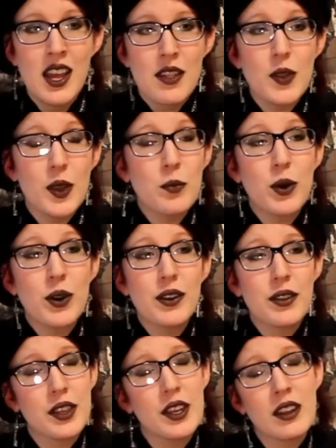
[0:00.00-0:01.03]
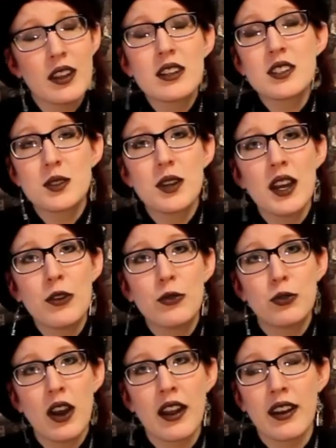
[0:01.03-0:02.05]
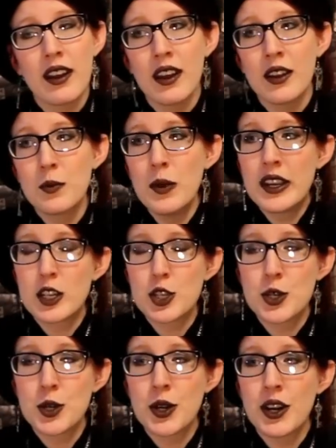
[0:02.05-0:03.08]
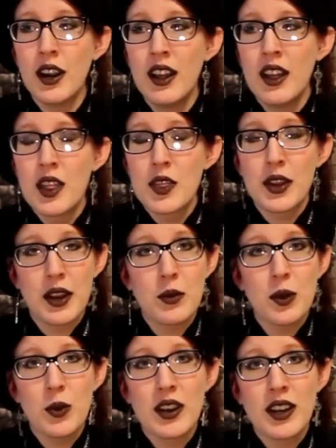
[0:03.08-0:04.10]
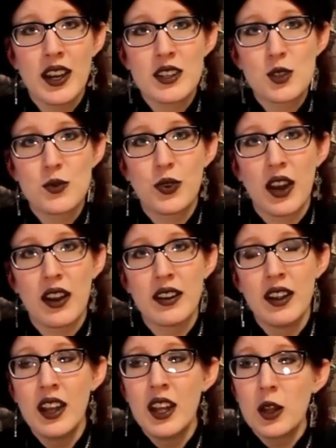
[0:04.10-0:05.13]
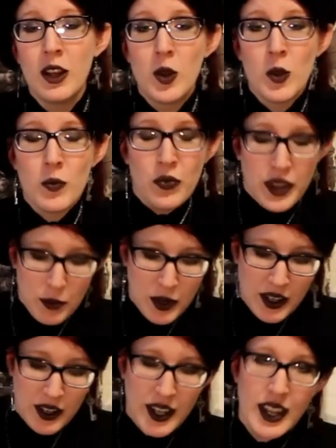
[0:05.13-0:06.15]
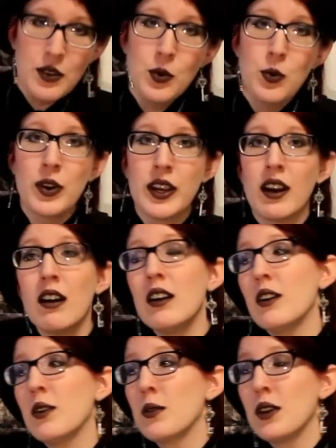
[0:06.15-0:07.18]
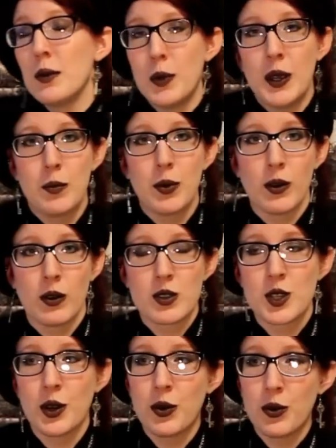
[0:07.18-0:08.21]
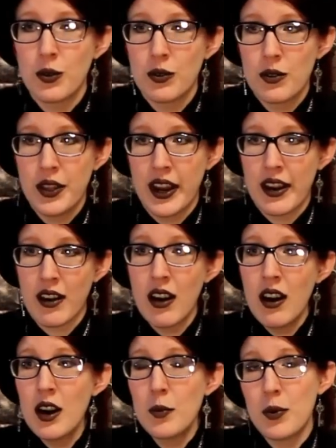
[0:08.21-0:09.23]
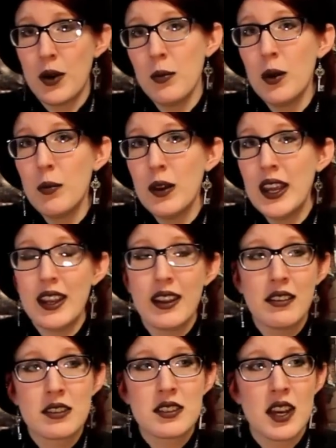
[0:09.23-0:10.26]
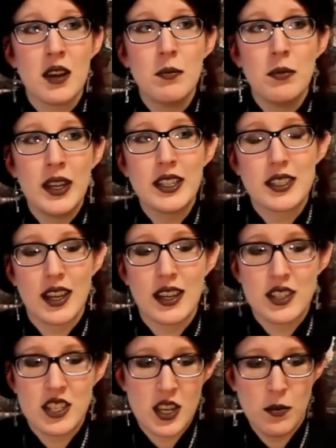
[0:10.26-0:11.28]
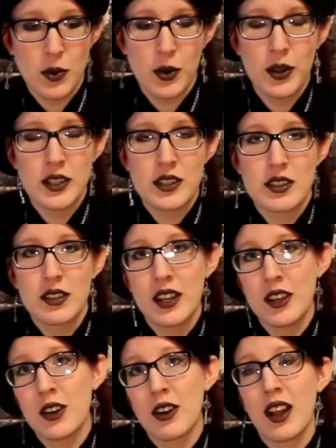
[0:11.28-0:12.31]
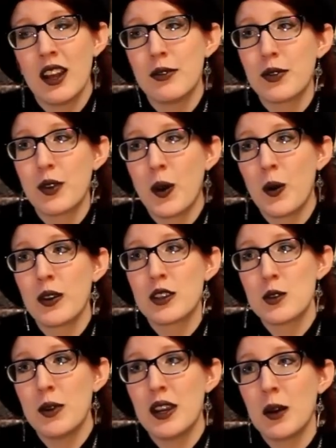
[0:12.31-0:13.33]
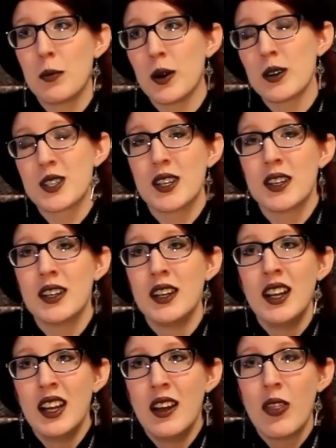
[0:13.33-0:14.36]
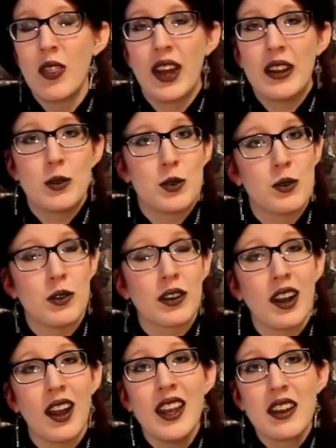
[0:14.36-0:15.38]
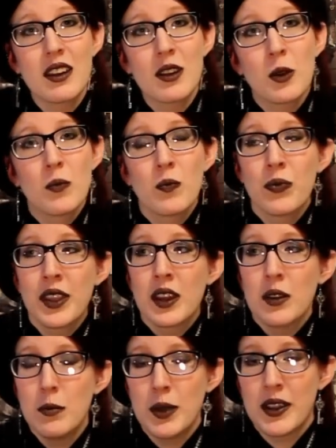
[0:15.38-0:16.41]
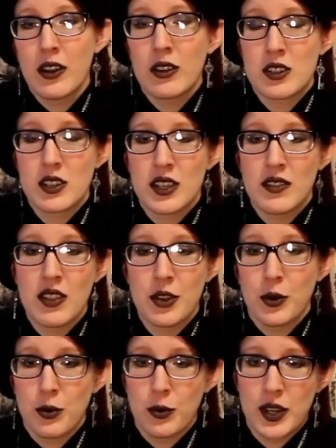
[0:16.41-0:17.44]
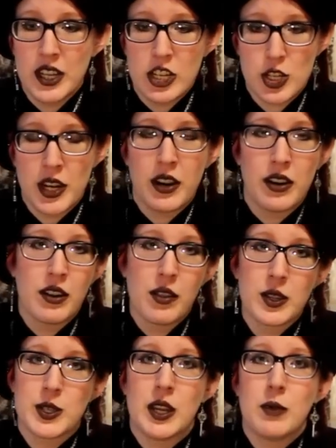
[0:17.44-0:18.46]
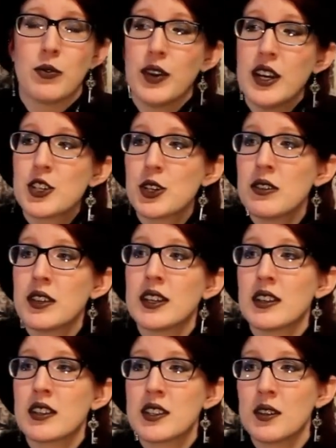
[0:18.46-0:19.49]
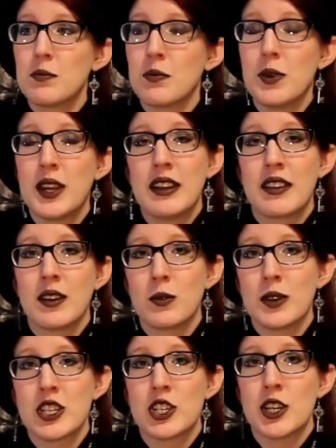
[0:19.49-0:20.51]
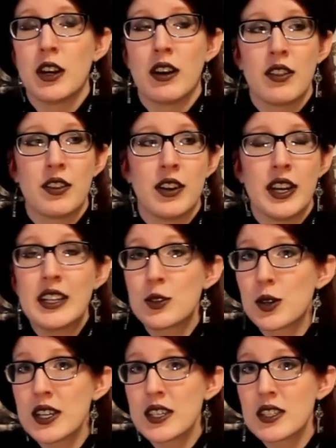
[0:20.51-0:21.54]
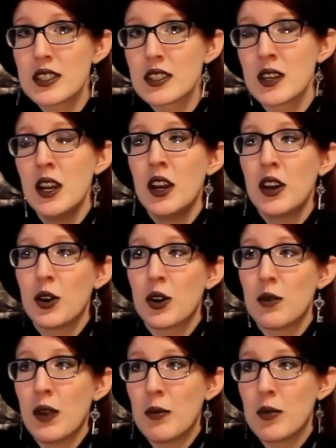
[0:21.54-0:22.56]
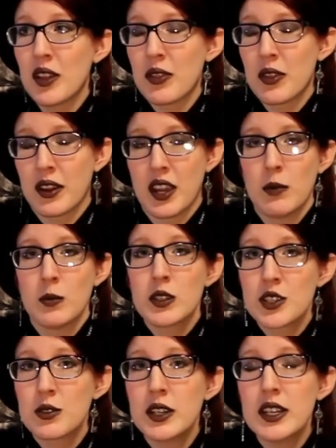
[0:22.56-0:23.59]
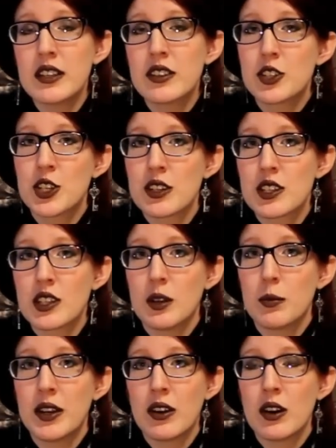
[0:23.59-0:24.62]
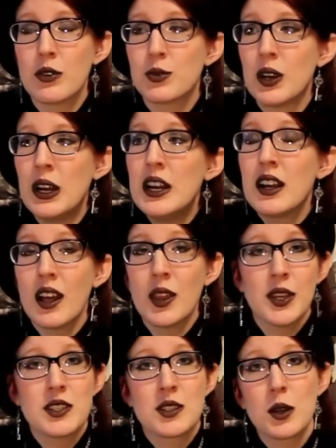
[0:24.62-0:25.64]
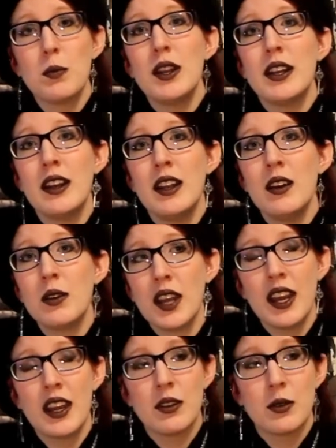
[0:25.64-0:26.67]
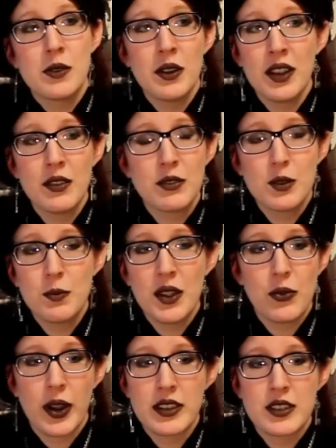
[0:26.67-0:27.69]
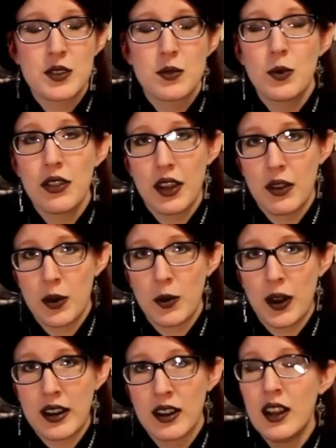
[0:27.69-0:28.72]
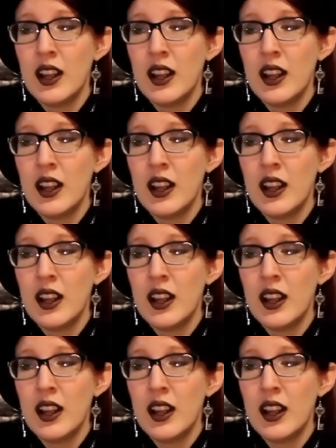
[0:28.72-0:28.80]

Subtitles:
The important thing is to have fun and make sure that everyone has fun. But again, we are only people, so there are probably in some meet at some point in your life going to be a person that you do not like, because even though we share the same fashion, that does not mean that we share other interests, or maybe the chemistry is just a bit off, and that's completely okay. You don't have to be friends with everyone.